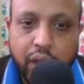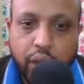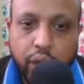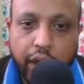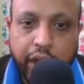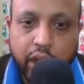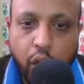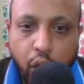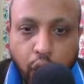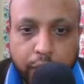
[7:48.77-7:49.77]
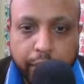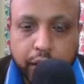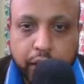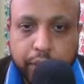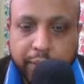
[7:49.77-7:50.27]
you are getting
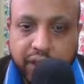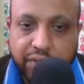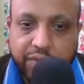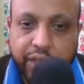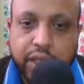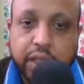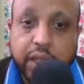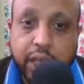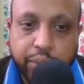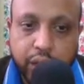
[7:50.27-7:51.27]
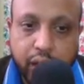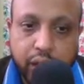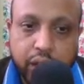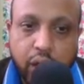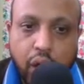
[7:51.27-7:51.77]
organ specific stem
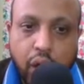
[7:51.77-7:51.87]
cells,